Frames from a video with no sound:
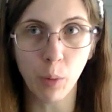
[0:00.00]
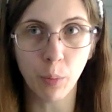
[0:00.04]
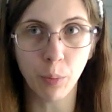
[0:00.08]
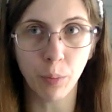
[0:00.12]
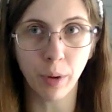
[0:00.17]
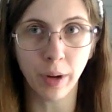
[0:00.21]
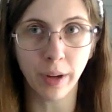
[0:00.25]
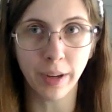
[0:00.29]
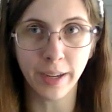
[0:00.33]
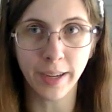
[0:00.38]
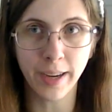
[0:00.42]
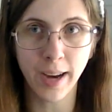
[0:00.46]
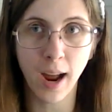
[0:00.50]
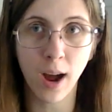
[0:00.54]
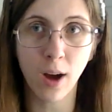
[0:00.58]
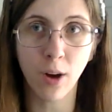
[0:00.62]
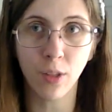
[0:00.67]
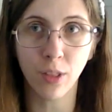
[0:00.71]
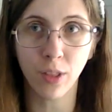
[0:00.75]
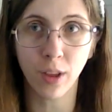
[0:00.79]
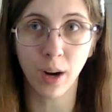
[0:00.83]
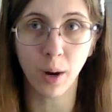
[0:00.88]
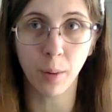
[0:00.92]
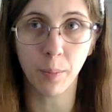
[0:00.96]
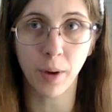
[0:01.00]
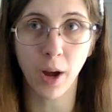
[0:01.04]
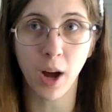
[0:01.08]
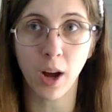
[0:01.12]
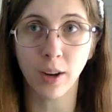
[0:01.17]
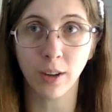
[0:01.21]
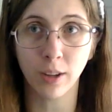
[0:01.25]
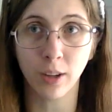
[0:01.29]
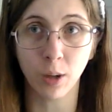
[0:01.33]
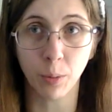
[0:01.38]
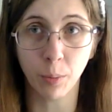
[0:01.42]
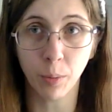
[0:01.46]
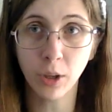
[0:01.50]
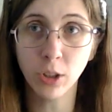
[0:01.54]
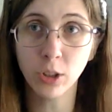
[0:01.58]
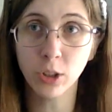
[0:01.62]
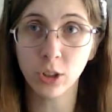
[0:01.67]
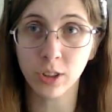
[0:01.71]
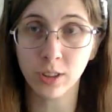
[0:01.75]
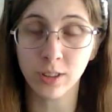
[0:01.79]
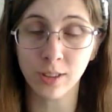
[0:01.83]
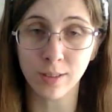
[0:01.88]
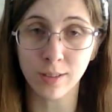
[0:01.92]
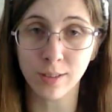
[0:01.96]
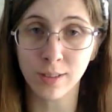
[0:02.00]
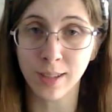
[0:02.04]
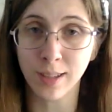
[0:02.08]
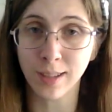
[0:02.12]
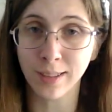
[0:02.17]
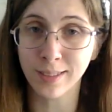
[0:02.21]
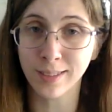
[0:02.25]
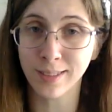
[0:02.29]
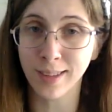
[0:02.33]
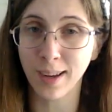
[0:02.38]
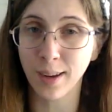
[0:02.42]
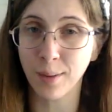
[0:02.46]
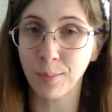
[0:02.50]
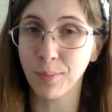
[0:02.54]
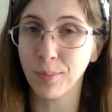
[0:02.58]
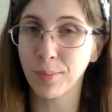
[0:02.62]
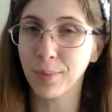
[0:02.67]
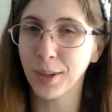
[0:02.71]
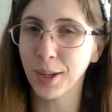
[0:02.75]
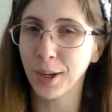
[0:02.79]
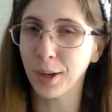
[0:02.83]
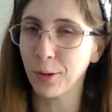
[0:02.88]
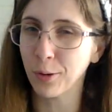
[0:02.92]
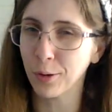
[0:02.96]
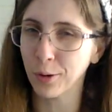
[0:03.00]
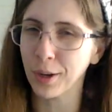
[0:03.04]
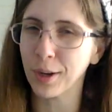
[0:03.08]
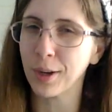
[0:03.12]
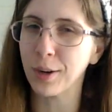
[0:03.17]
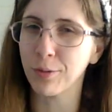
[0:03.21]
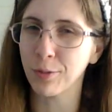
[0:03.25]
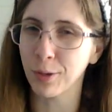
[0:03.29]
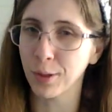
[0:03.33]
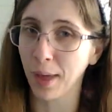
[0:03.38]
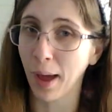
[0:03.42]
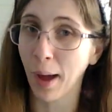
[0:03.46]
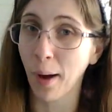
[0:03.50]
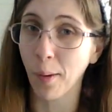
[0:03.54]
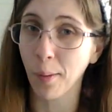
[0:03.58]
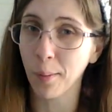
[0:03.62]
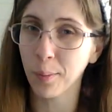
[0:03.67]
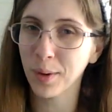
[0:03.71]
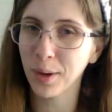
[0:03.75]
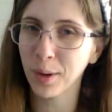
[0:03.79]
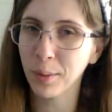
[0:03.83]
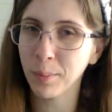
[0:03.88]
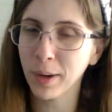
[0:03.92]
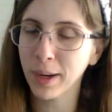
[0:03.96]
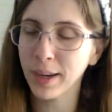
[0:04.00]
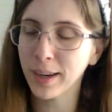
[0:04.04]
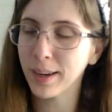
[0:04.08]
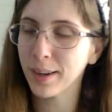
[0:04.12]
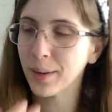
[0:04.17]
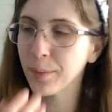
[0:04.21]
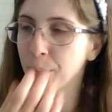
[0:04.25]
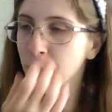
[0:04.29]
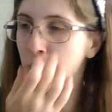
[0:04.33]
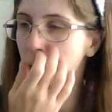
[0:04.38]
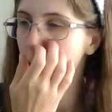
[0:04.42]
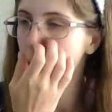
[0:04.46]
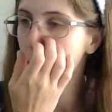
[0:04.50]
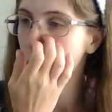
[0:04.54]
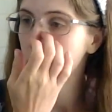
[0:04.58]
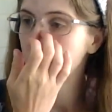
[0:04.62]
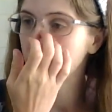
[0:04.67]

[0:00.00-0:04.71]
But now that I'm not going to purchase those things, I'm getting creative with how I'm going to mend it.